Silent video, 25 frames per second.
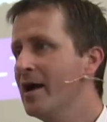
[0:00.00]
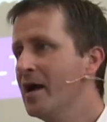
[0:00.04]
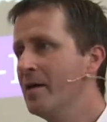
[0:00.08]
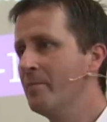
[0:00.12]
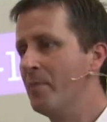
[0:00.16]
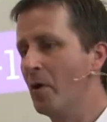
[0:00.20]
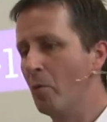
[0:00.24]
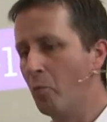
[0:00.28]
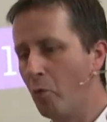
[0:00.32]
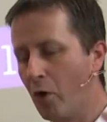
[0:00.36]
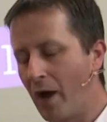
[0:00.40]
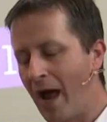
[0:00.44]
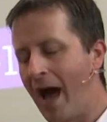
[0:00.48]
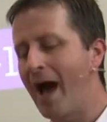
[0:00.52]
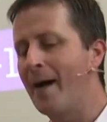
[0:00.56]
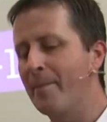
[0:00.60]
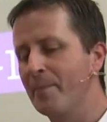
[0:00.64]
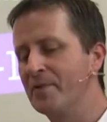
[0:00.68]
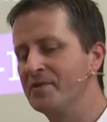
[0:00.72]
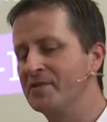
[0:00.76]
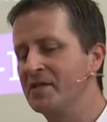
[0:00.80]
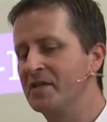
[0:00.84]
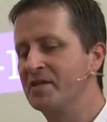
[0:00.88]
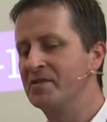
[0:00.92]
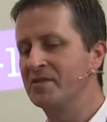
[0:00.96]
But what
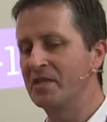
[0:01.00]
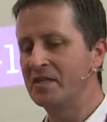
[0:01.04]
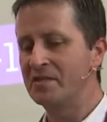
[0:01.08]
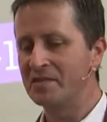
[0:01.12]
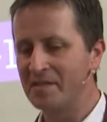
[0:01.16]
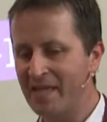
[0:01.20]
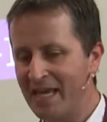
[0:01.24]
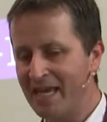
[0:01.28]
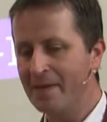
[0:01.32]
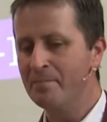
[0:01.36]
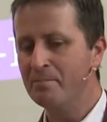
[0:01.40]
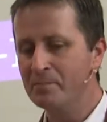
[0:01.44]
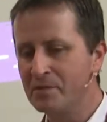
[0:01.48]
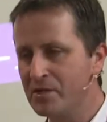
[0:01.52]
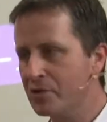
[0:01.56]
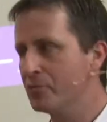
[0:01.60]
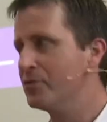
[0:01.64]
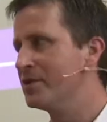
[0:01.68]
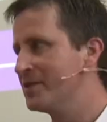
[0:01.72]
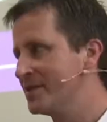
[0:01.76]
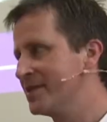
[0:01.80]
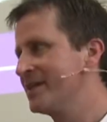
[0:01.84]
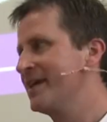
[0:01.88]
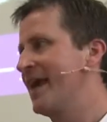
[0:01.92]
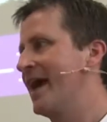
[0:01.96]
happens is the team do
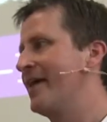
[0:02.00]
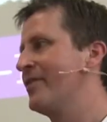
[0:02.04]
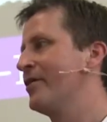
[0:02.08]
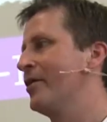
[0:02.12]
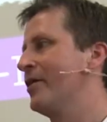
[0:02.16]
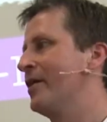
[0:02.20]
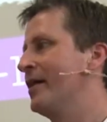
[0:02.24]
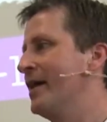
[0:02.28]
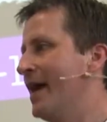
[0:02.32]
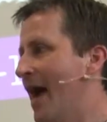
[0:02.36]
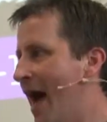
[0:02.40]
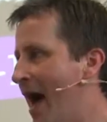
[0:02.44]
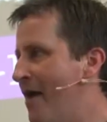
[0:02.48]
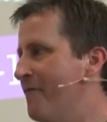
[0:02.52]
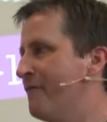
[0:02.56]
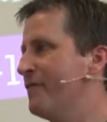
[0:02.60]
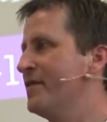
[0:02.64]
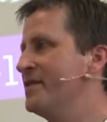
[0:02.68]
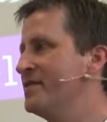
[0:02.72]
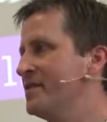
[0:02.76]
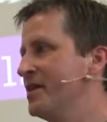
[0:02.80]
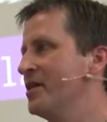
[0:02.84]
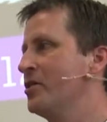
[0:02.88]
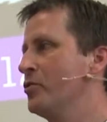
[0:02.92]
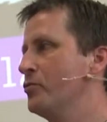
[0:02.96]
it together
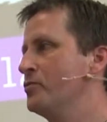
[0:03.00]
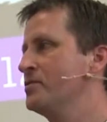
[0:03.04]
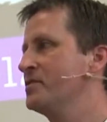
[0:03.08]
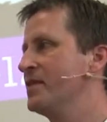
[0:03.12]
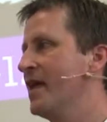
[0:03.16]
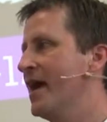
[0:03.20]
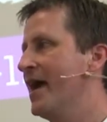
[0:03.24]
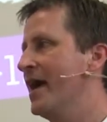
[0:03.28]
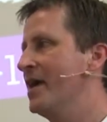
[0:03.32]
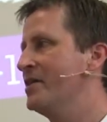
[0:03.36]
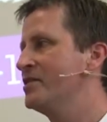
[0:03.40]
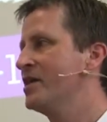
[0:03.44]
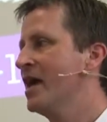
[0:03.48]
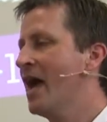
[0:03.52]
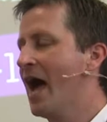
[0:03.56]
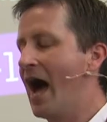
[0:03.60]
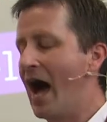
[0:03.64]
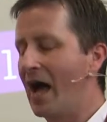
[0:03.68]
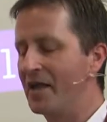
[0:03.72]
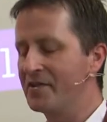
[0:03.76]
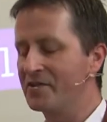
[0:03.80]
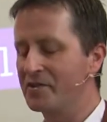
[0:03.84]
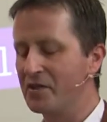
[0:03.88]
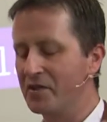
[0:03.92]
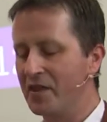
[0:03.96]
every single stage.
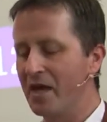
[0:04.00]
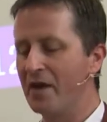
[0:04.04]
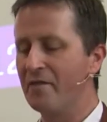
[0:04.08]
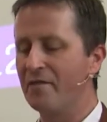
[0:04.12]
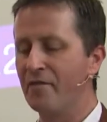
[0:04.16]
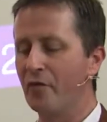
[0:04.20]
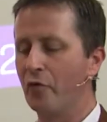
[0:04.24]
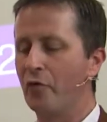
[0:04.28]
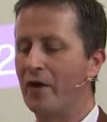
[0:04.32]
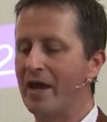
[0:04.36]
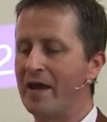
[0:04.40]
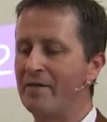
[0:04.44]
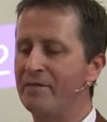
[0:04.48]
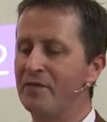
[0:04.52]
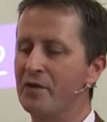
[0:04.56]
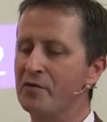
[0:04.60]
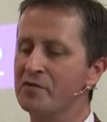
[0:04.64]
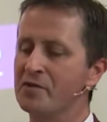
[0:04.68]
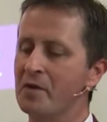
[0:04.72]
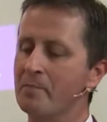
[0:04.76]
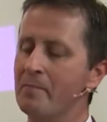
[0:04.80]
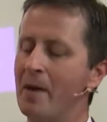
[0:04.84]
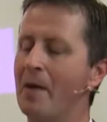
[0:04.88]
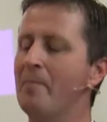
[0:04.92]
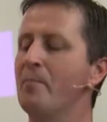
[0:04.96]
And so therefore, if there's
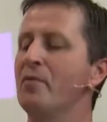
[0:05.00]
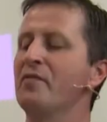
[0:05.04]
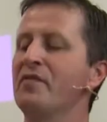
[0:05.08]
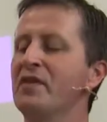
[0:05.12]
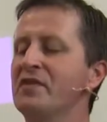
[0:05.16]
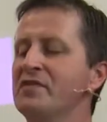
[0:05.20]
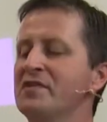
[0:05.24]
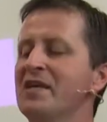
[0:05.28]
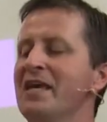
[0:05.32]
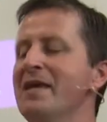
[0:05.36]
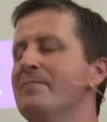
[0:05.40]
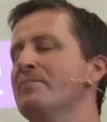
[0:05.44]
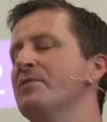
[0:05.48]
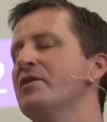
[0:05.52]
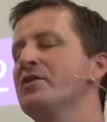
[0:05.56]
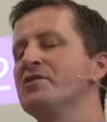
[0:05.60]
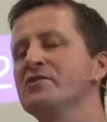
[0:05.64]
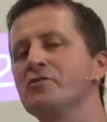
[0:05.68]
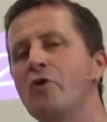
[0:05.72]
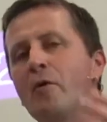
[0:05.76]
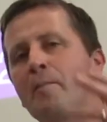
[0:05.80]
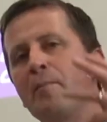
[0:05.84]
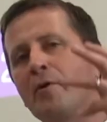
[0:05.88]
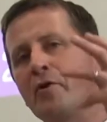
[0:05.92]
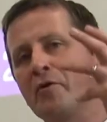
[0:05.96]
a member of the team that is
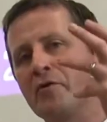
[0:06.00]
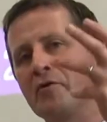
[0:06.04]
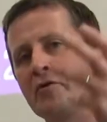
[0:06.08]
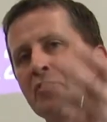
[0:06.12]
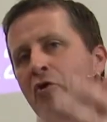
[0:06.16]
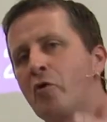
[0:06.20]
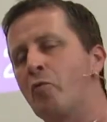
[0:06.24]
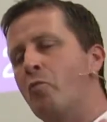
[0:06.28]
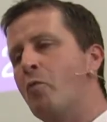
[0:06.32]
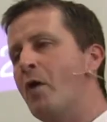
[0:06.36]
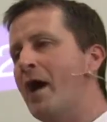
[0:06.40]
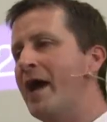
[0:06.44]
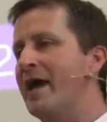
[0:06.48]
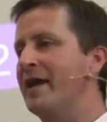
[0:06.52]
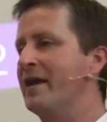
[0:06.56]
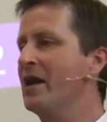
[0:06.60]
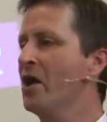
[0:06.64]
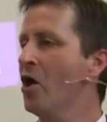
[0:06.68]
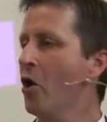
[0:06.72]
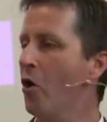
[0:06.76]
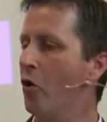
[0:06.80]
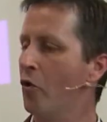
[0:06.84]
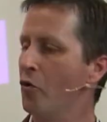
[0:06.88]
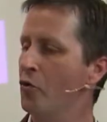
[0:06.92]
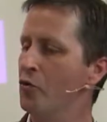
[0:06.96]
not pulling their weight
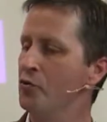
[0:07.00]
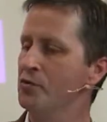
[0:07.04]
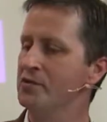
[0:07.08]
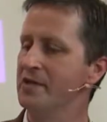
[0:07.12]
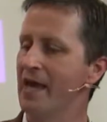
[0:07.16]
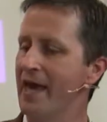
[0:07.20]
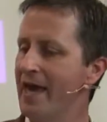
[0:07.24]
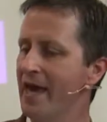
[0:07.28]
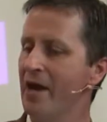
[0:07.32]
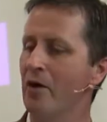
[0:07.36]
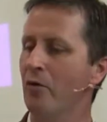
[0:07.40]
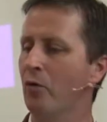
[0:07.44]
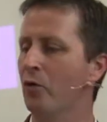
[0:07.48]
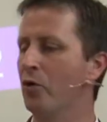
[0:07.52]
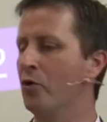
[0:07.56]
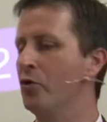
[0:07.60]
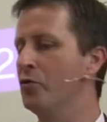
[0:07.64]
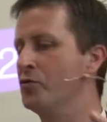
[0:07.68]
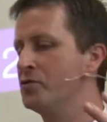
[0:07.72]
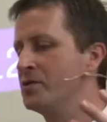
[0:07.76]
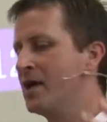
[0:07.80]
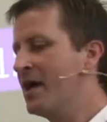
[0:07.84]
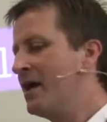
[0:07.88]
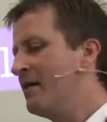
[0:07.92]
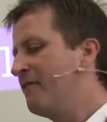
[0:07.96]
or who's ill or
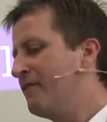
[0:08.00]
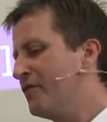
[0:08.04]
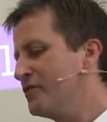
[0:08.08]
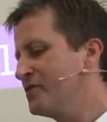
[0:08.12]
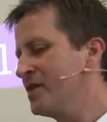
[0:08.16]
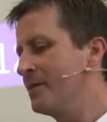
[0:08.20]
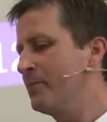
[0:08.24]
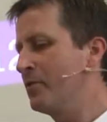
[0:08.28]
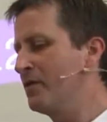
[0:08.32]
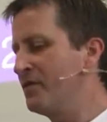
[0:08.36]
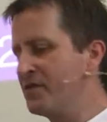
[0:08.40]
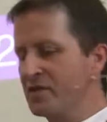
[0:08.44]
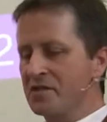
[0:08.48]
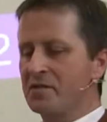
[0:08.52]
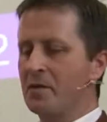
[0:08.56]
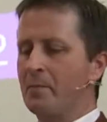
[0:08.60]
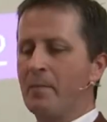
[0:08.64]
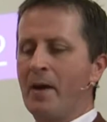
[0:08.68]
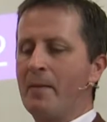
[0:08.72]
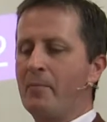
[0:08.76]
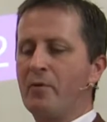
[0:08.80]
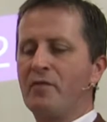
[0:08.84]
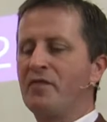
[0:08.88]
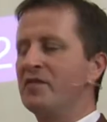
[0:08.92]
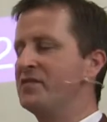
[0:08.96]
who's, for example, if there's a
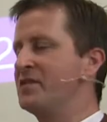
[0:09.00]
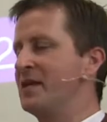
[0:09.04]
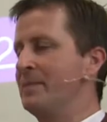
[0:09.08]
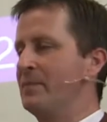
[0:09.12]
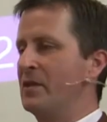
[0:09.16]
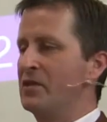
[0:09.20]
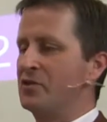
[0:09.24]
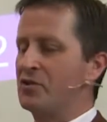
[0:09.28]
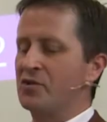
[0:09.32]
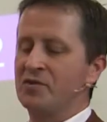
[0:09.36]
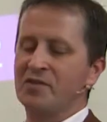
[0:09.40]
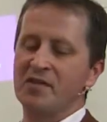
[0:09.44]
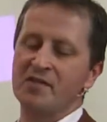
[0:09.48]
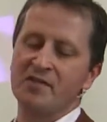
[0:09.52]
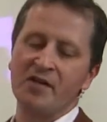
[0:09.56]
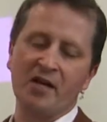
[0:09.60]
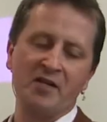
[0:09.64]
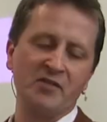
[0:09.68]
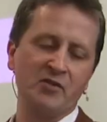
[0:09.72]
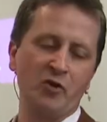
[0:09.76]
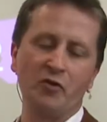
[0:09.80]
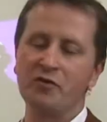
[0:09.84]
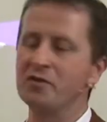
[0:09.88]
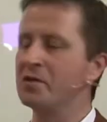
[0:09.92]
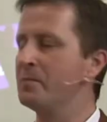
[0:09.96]
member of the team that just
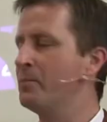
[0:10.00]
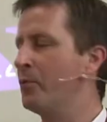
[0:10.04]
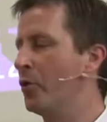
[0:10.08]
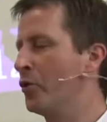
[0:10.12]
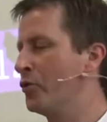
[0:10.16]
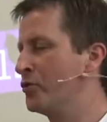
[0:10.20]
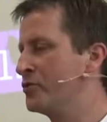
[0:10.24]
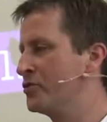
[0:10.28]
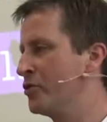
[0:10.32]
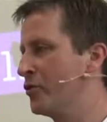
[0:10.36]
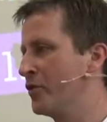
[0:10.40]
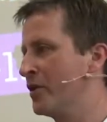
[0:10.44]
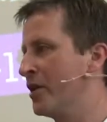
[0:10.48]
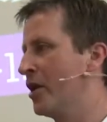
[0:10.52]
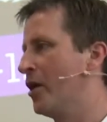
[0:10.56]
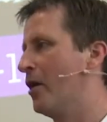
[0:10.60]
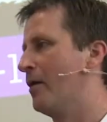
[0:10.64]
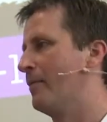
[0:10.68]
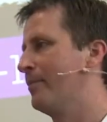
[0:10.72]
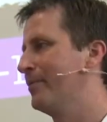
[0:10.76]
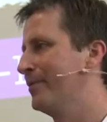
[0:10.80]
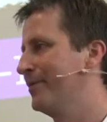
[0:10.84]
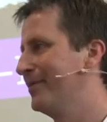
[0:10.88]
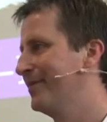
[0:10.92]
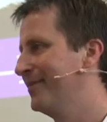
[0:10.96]
decides not to bother turning up,